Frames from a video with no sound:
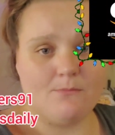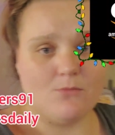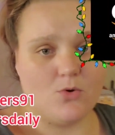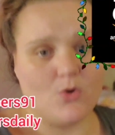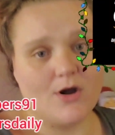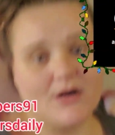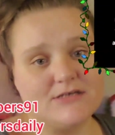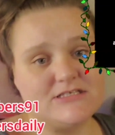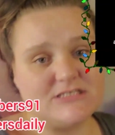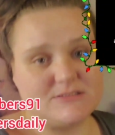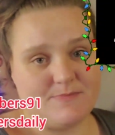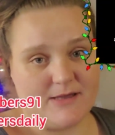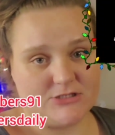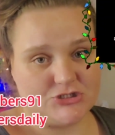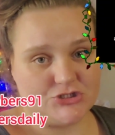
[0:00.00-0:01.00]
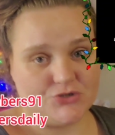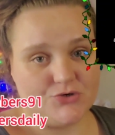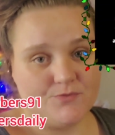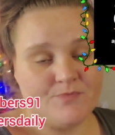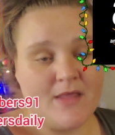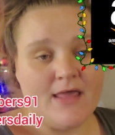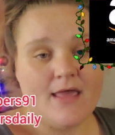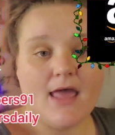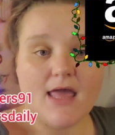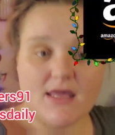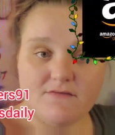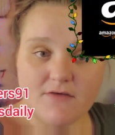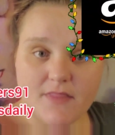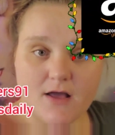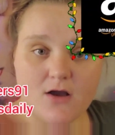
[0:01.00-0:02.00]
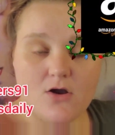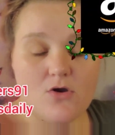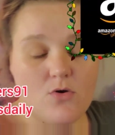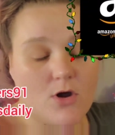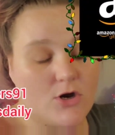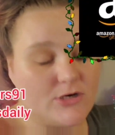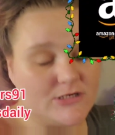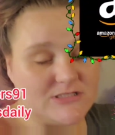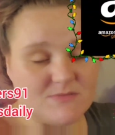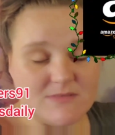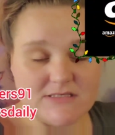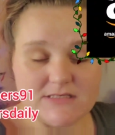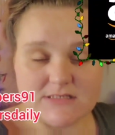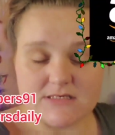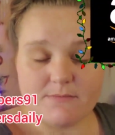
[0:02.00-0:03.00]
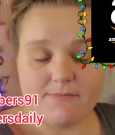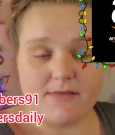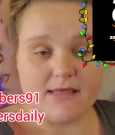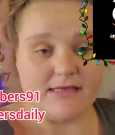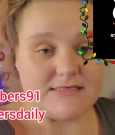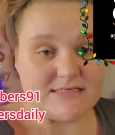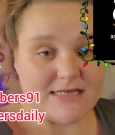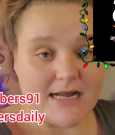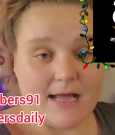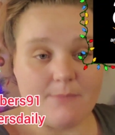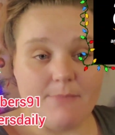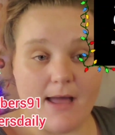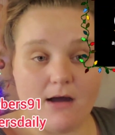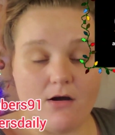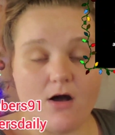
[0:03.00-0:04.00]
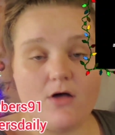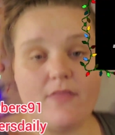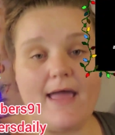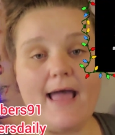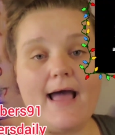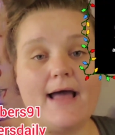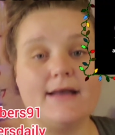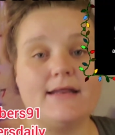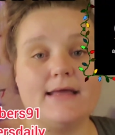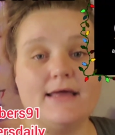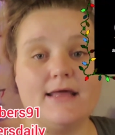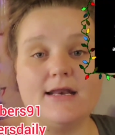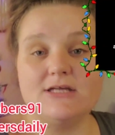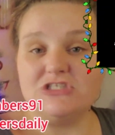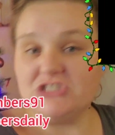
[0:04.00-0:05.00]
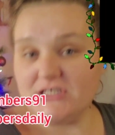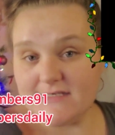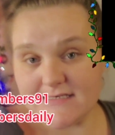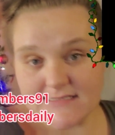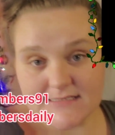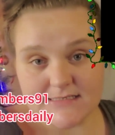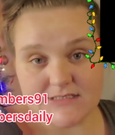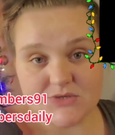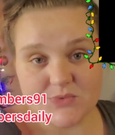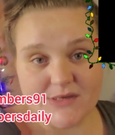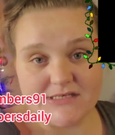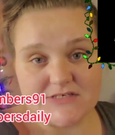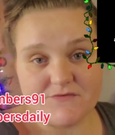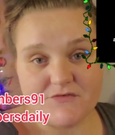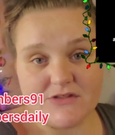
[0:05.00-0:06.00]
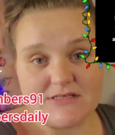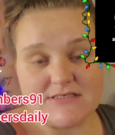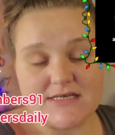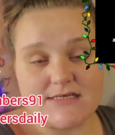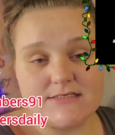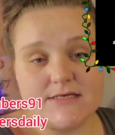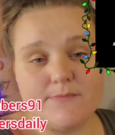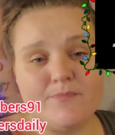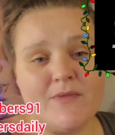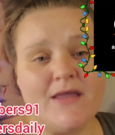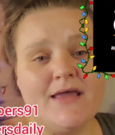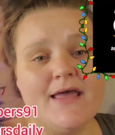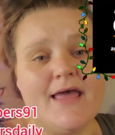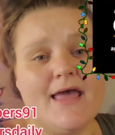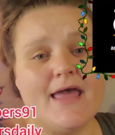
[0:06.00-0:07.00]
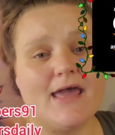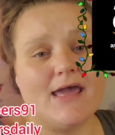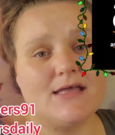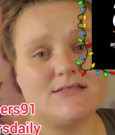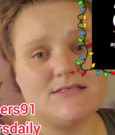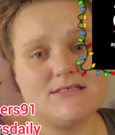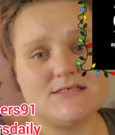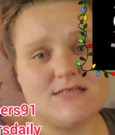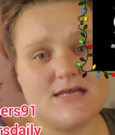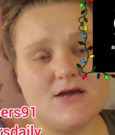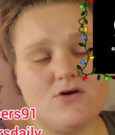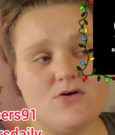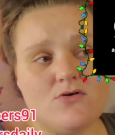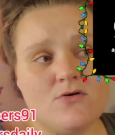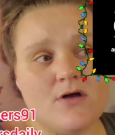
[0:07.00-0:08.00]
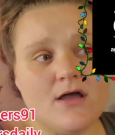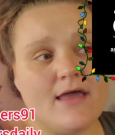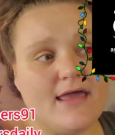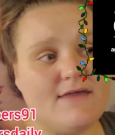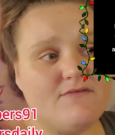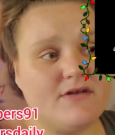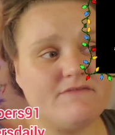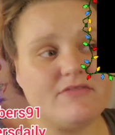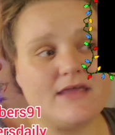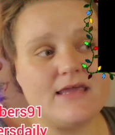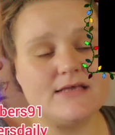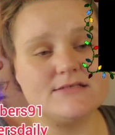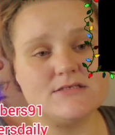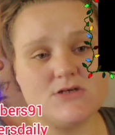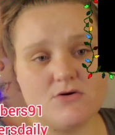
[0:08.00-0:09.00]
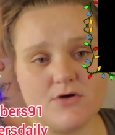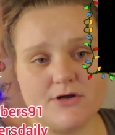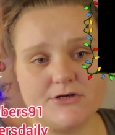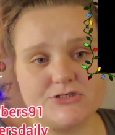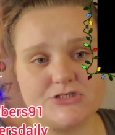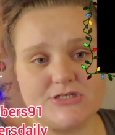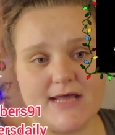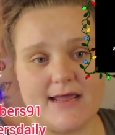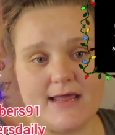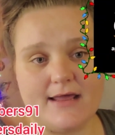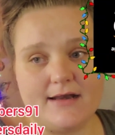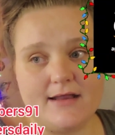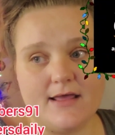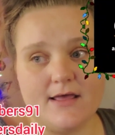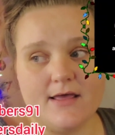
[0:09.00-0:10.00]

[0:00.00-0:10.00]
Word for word: more special. Even though Christmas is a, isn't about all that and Jesus is the reason for the season, it's still, even if the kids don't understand